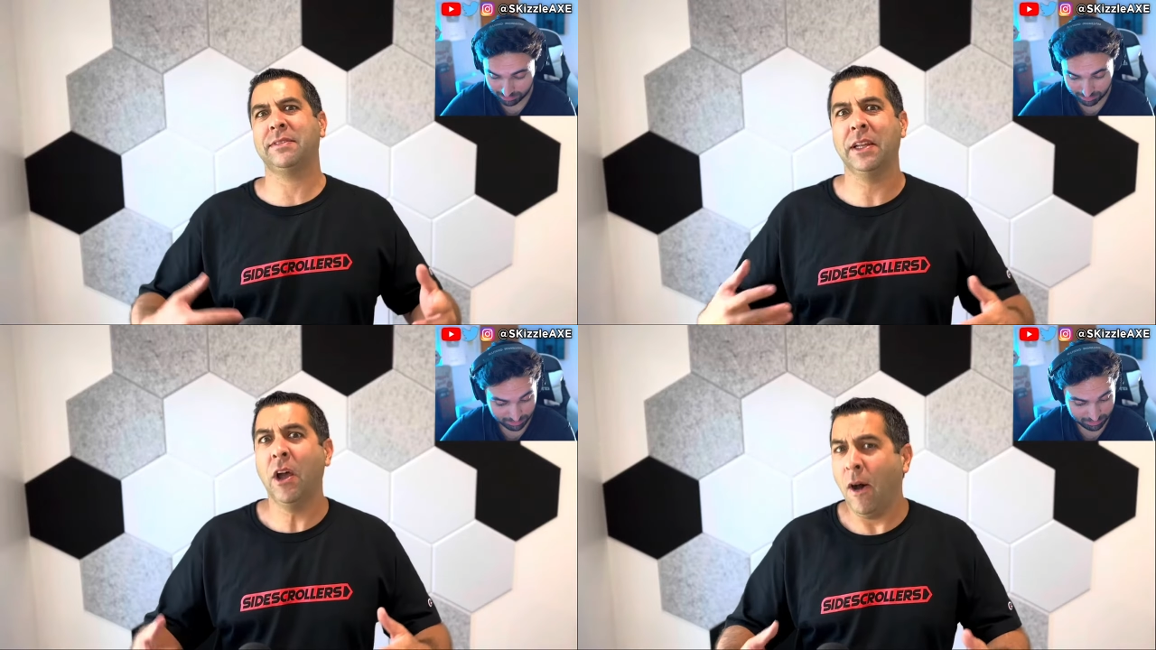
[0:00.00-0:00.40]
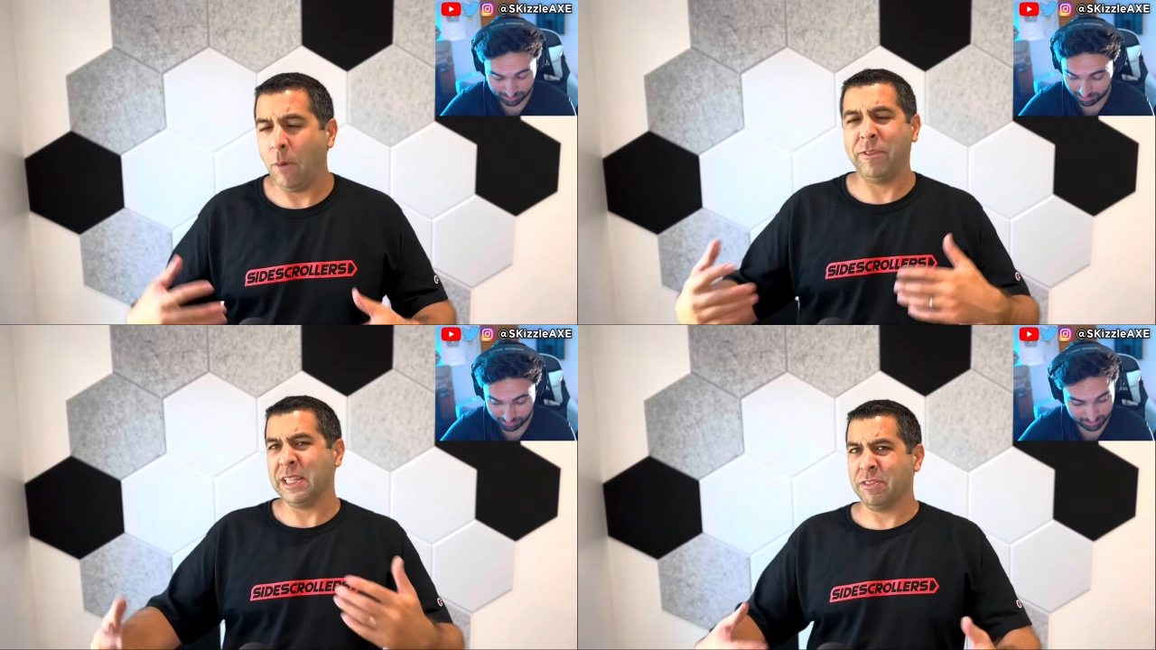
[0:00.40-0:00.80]
Speaker 1: this and
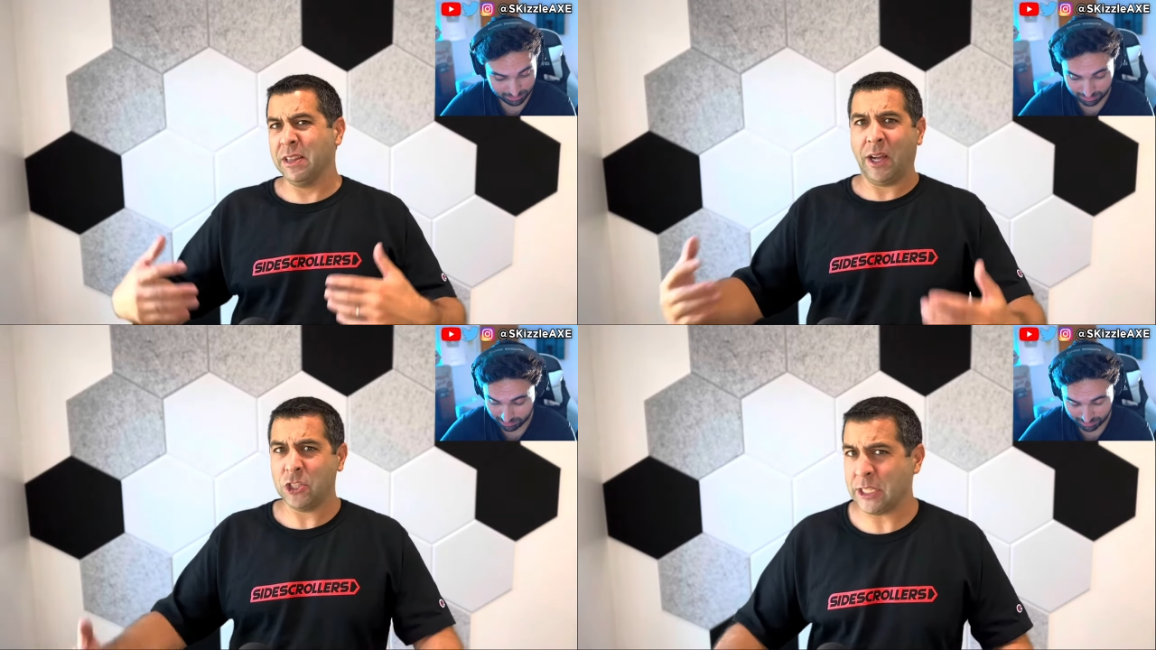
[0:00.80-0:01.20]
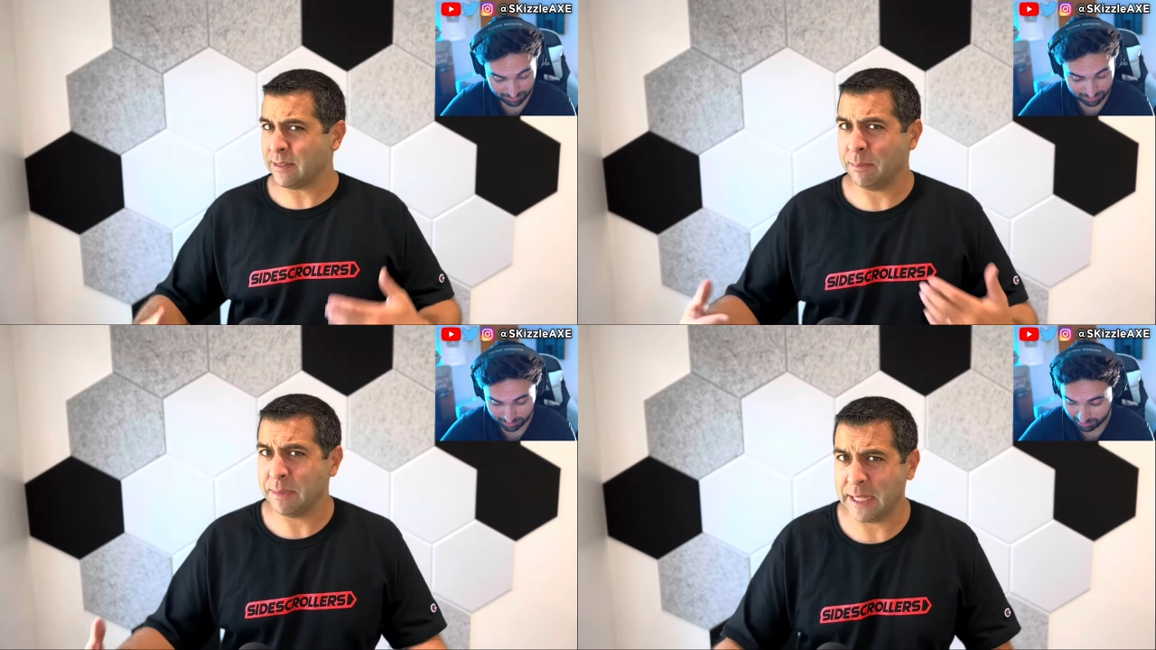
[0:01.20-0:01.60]
hopefully relaunching
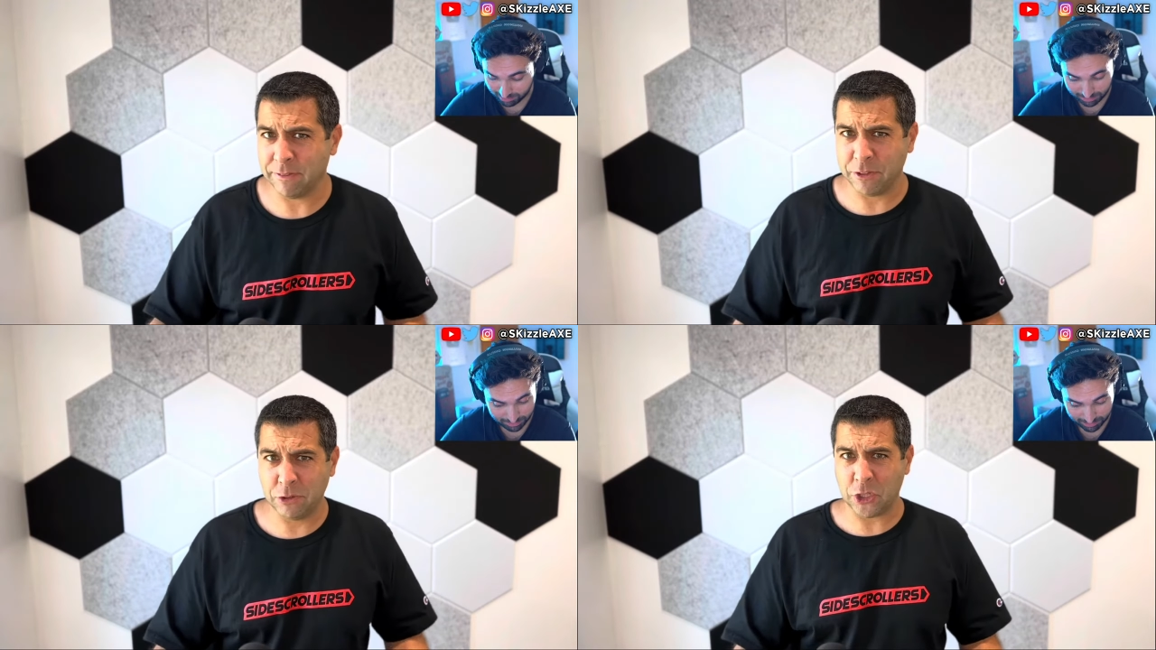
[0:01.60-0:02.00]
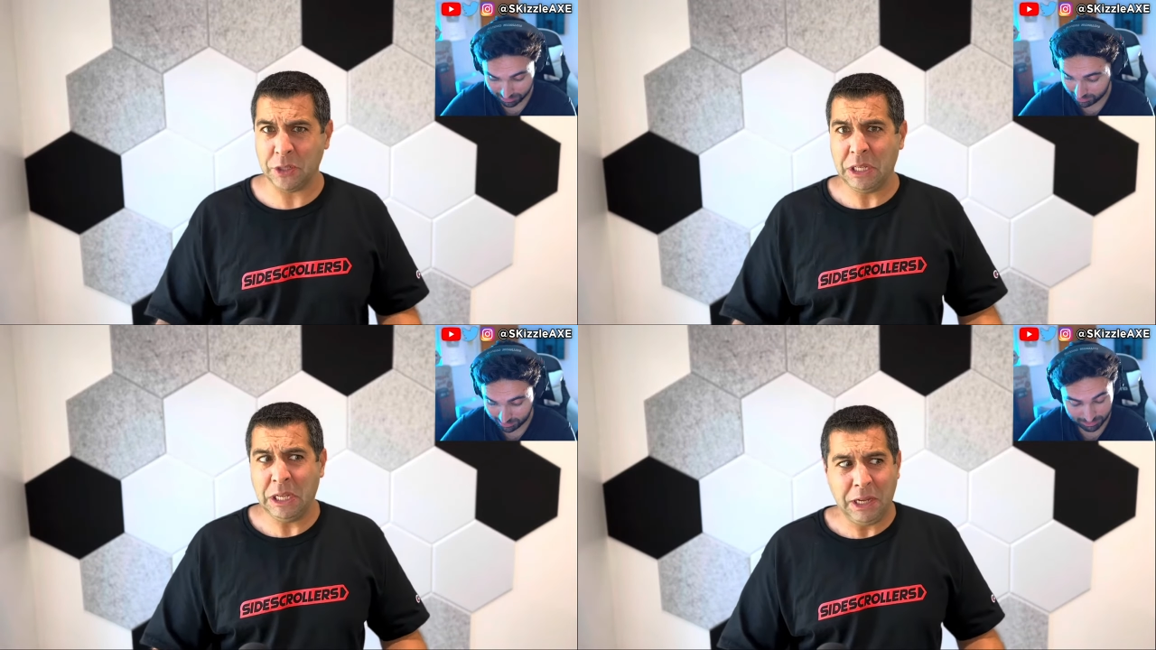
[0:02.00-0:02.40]
it someday in the
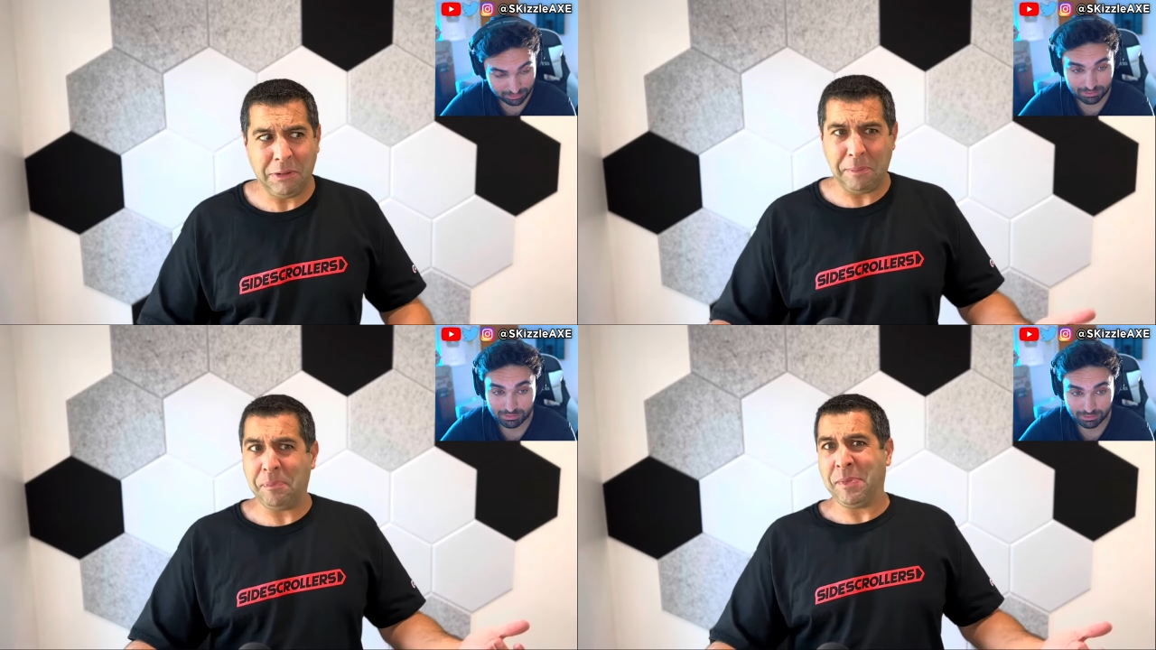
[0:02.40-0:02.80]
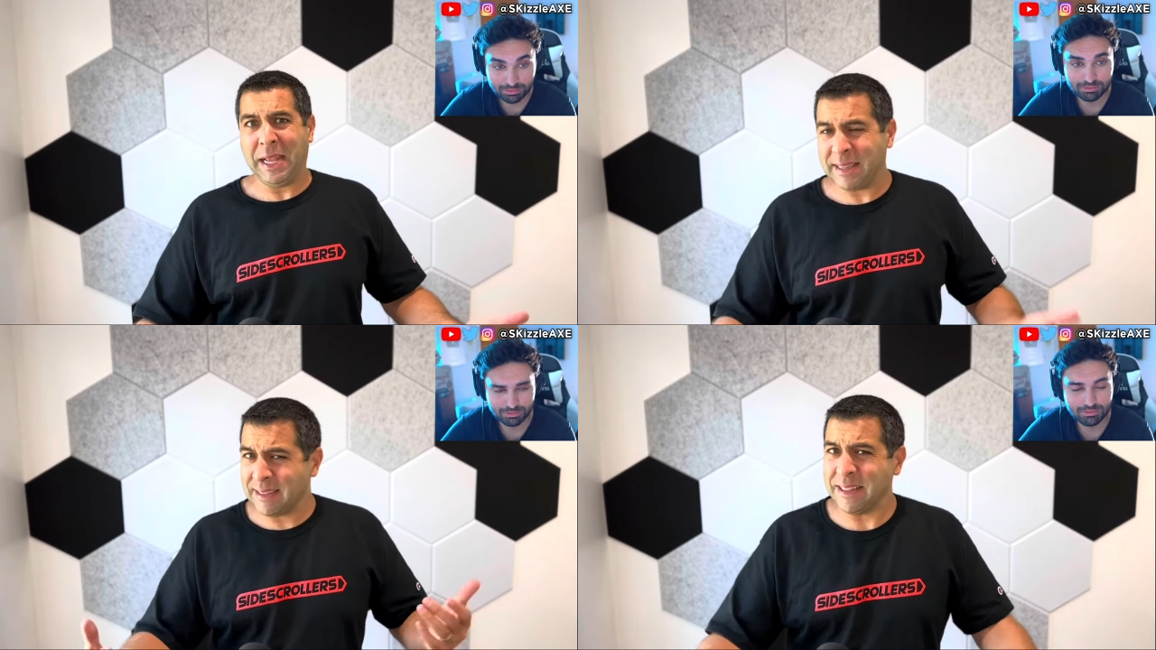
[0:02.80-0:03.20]
future. Well,
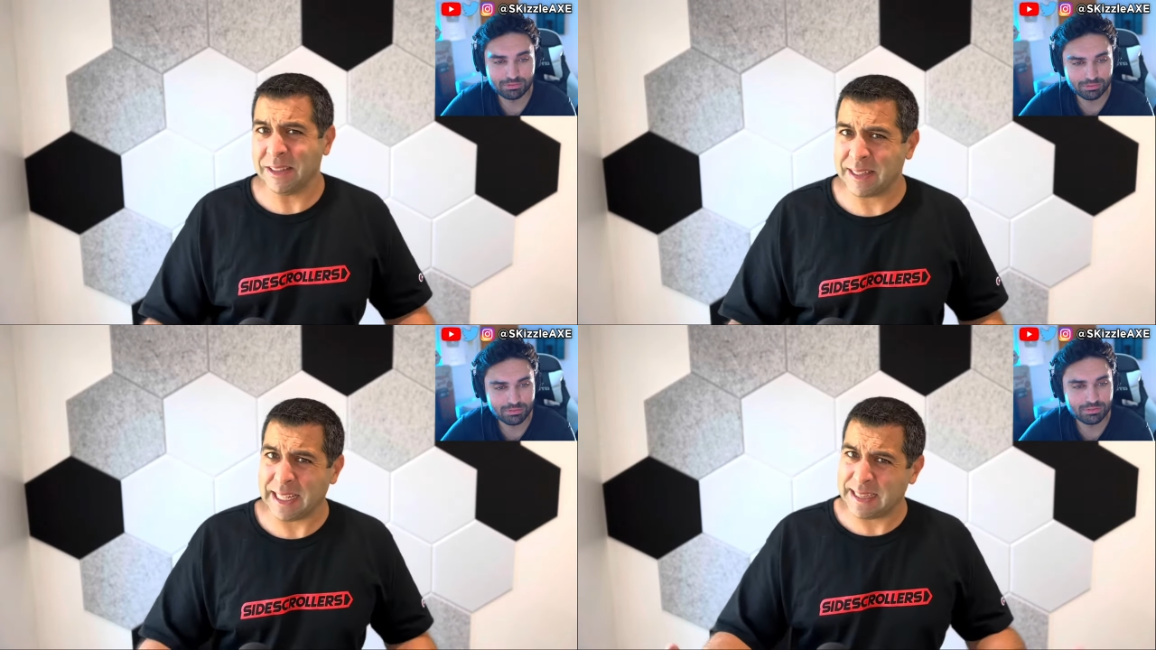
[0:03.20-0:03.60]
it doesn't look